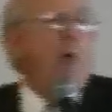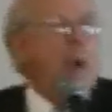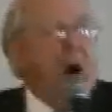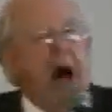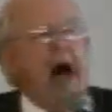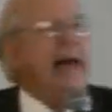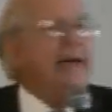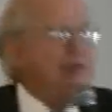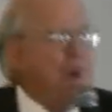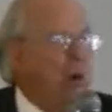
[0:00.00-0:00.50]
why
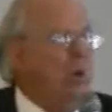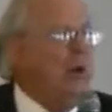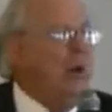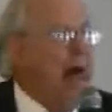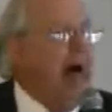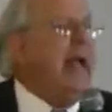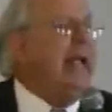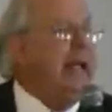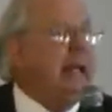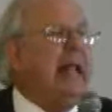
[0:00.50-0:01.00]
I don't
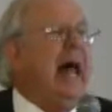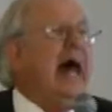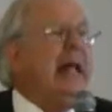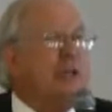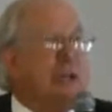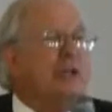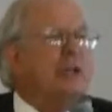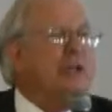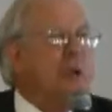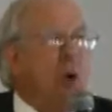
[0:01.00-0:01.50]
like it. I
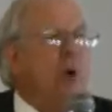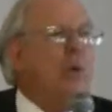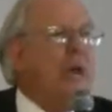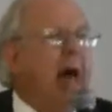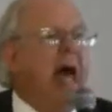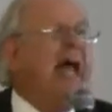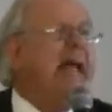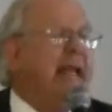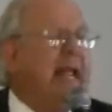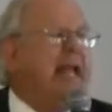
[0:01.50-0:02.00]
just don't
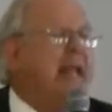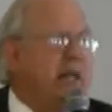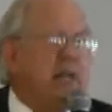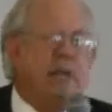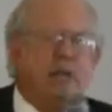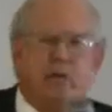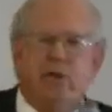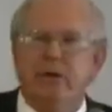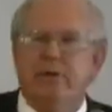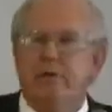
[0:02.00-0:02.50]
like any
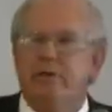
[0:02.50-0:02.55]
church.